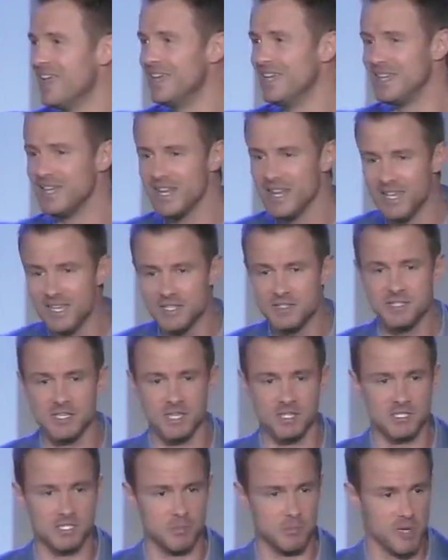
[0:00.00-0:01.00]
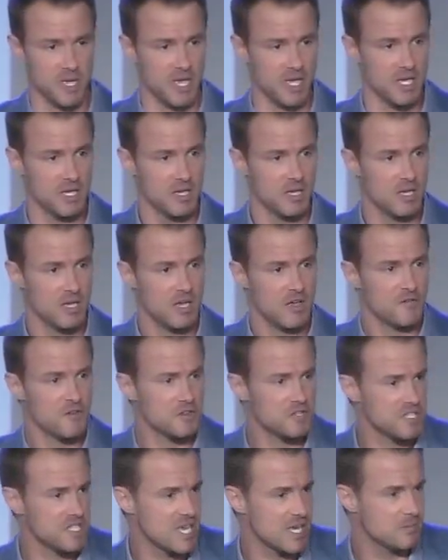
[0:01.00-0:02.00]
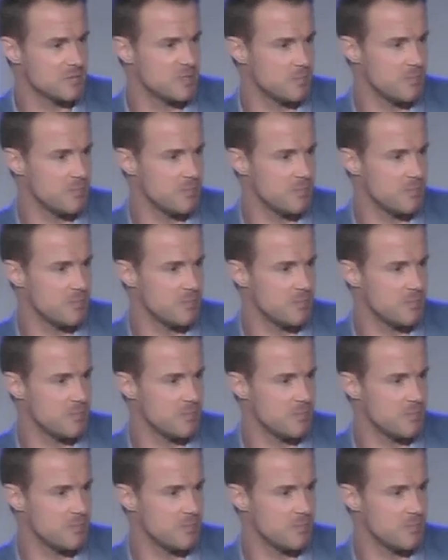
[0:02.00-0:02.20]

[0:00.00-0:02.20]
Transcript: needs it to be for the team to